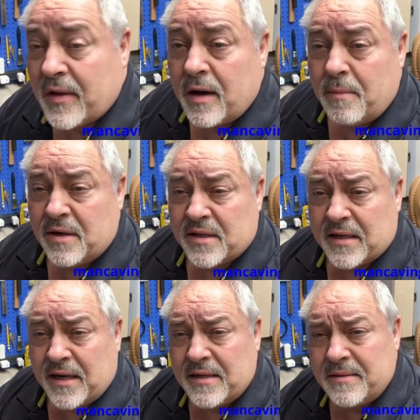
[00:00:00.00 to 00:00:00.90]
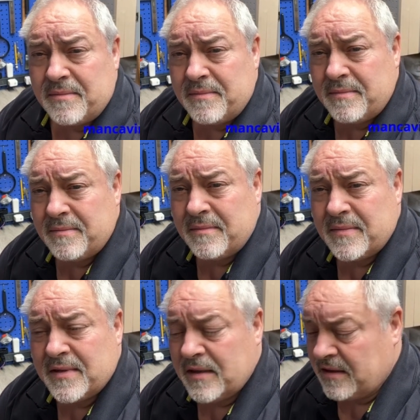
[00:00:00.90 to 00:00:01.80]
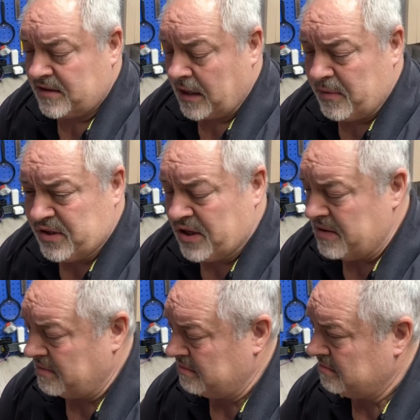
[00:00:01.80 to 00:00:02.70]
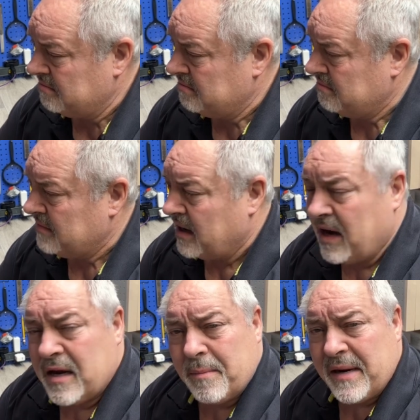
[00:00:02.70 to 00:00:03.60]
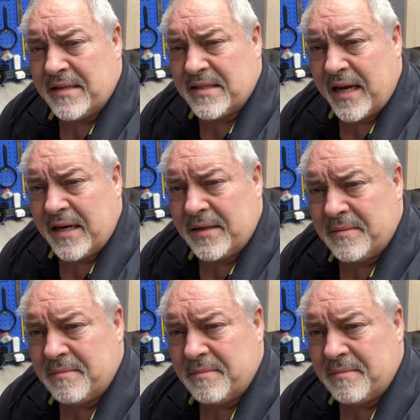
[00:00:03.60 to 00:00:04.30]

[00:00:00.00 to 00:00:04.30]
about the gun, temperature, how to maintain it,